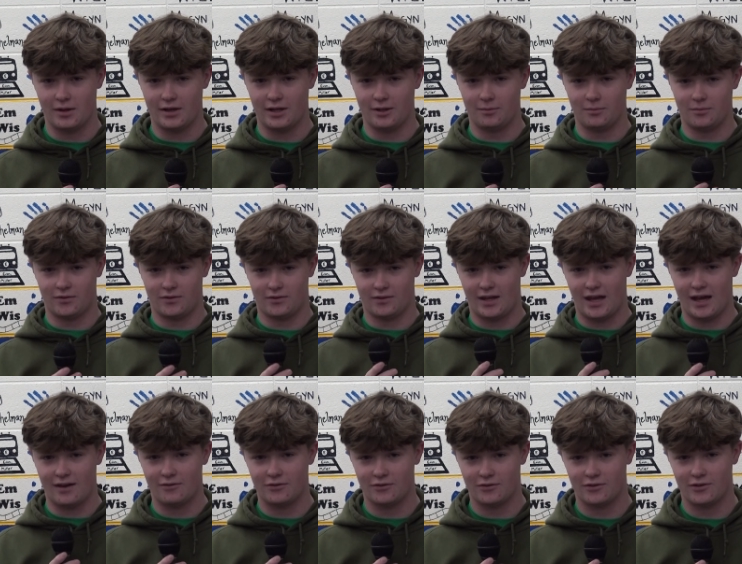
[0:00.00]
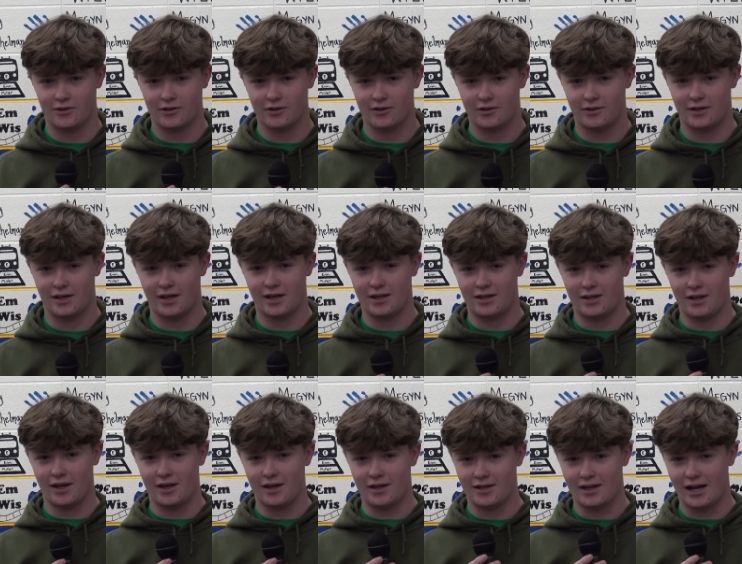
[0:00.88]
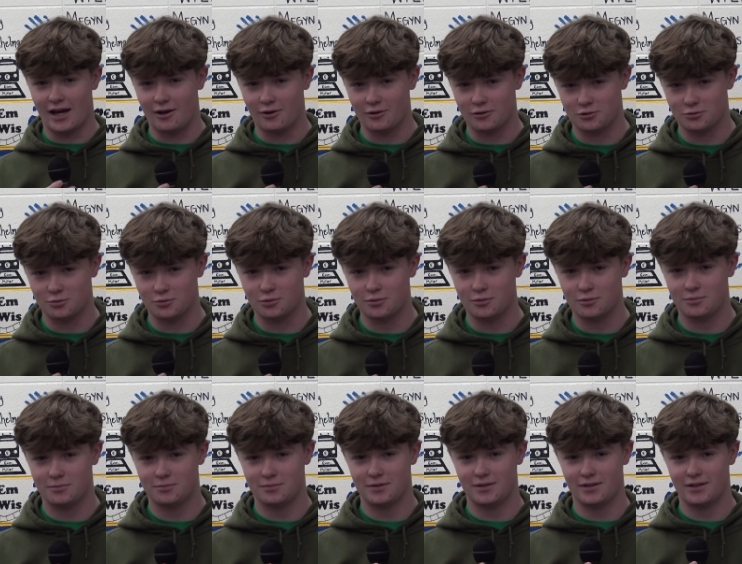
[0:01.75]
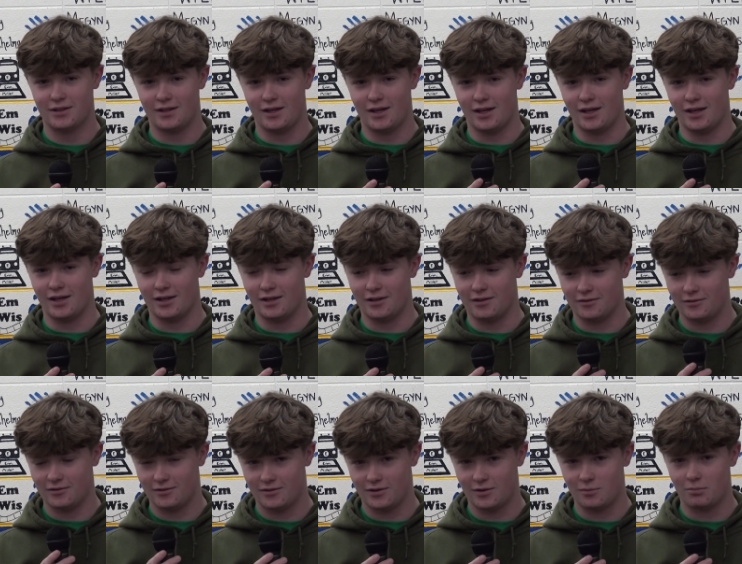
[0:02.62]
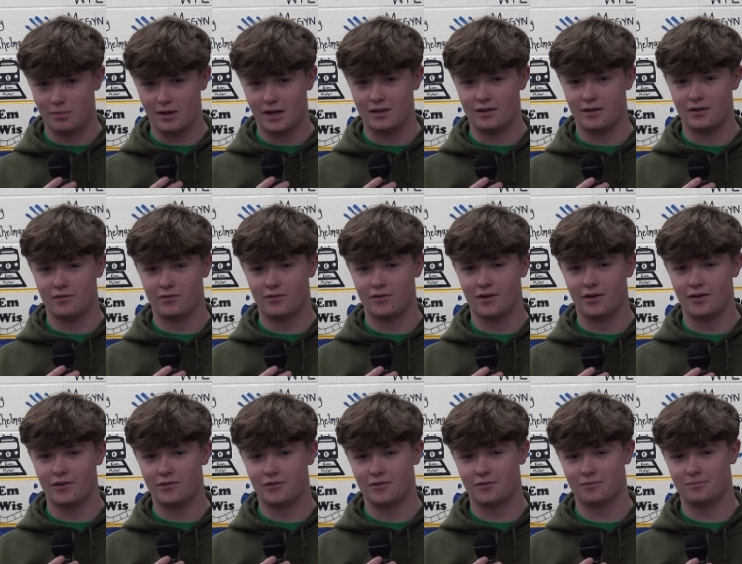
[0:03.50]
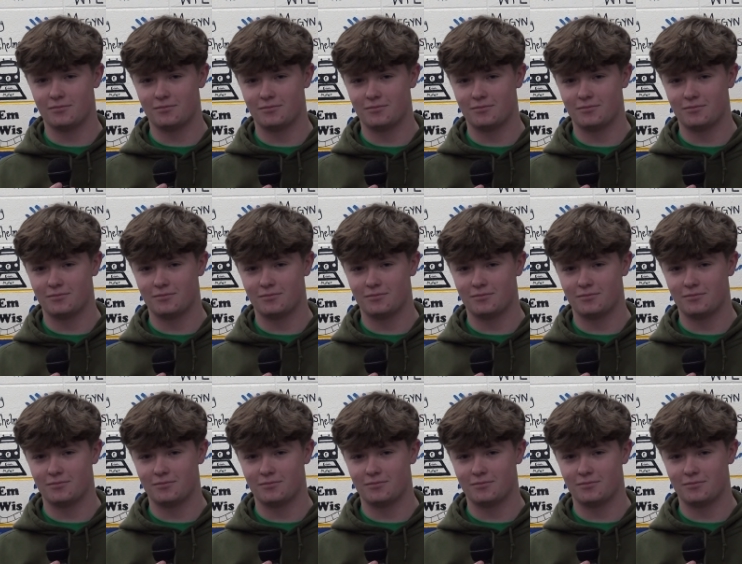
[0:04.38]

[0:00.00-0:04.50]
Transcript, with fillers: My name's Gavin Stark, aka Alice Wu, and Timpani it's us.